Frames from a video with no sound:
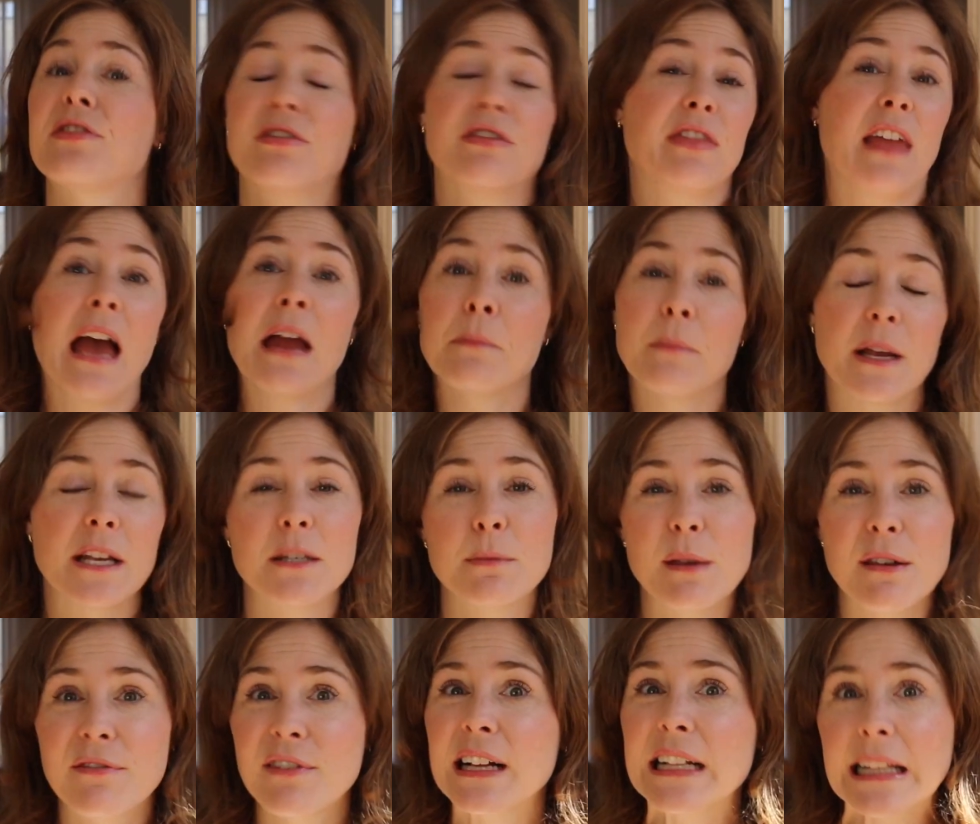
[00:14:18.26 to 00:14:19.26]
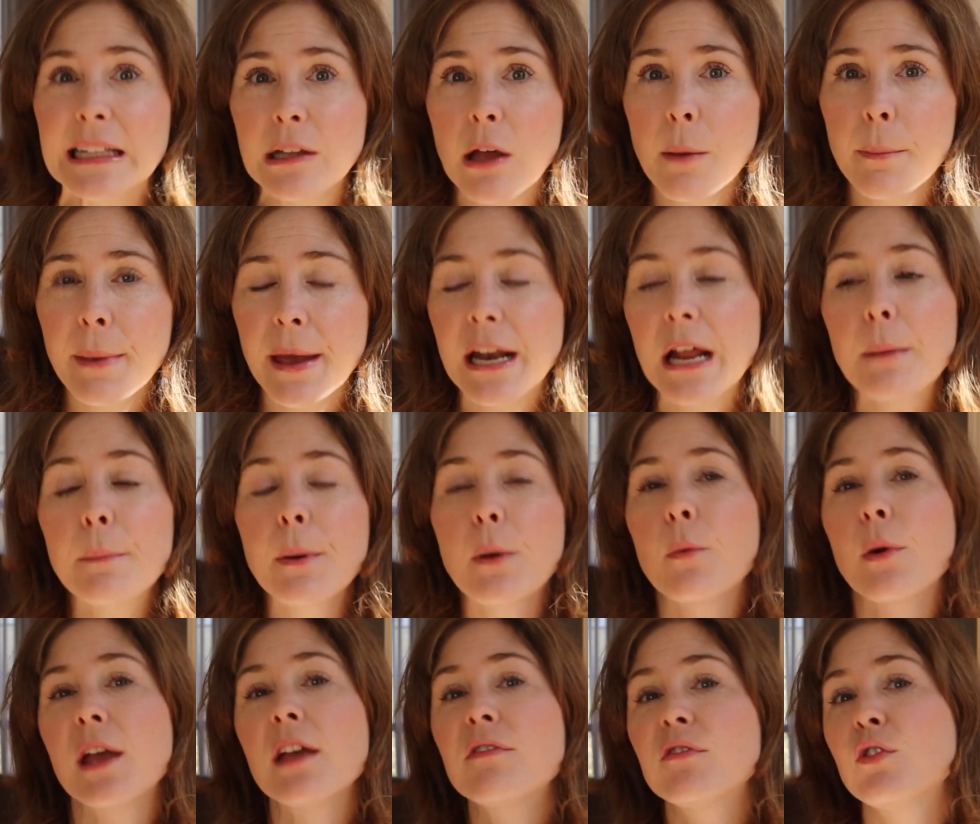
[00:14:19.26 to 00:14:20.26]
that makes me feel a lot better.
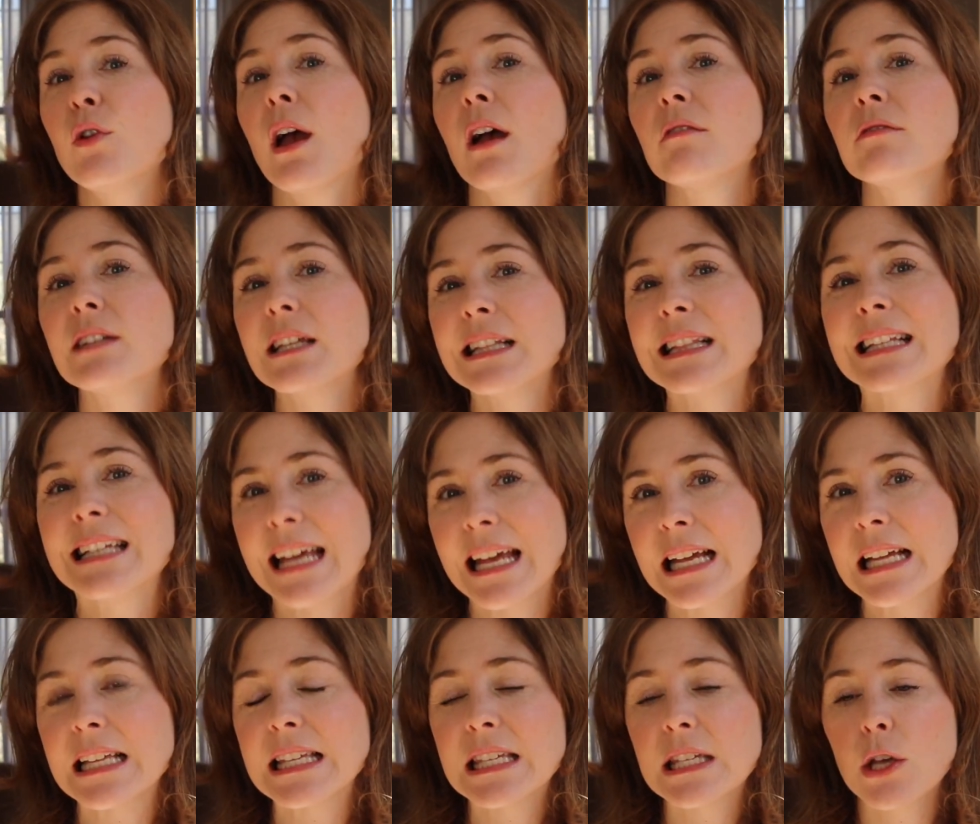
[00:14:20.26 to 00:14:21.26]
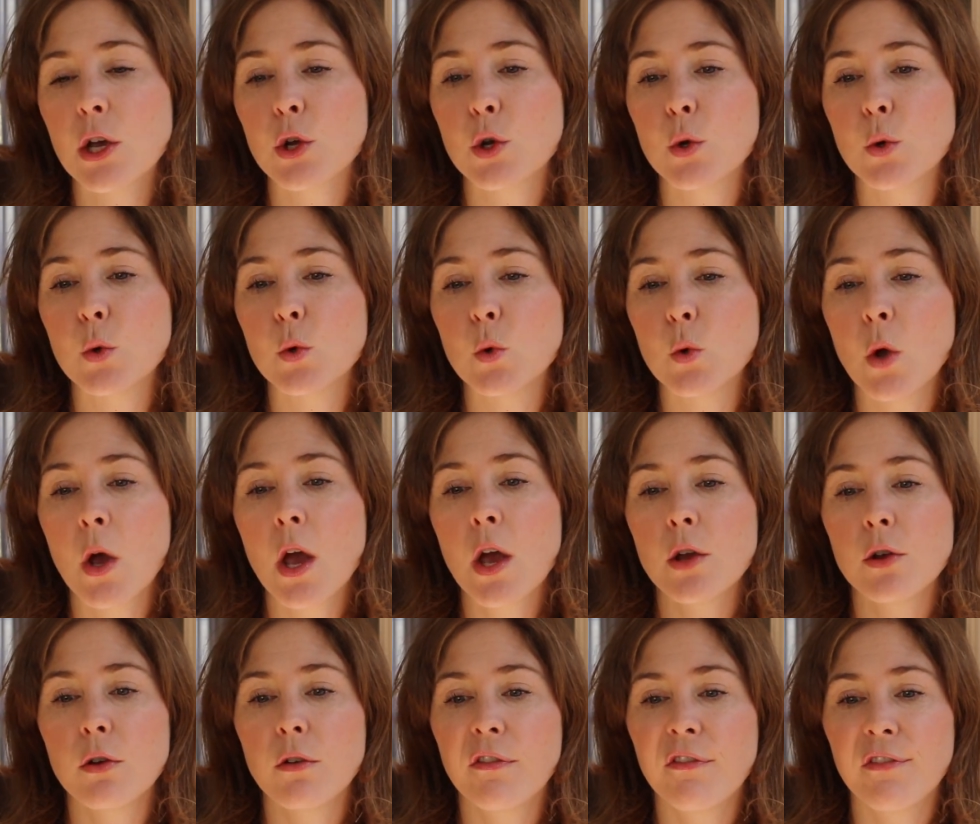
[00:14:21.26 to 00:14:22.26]
But if you have little kids who
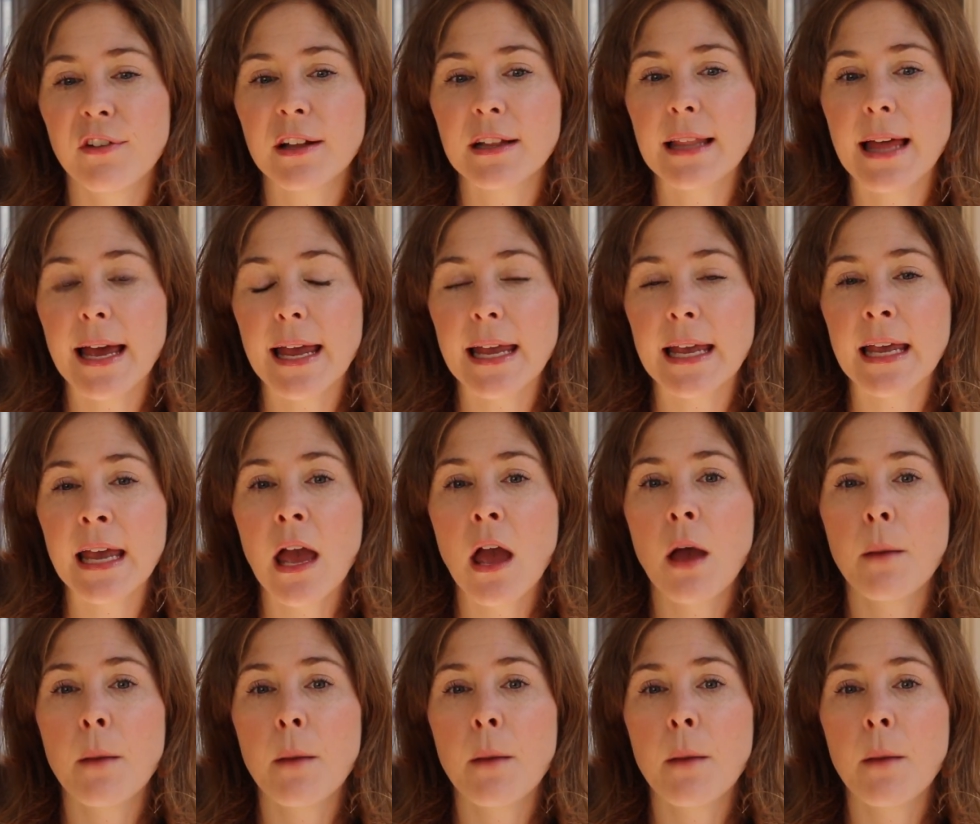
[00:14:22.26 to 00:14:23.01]
you feel like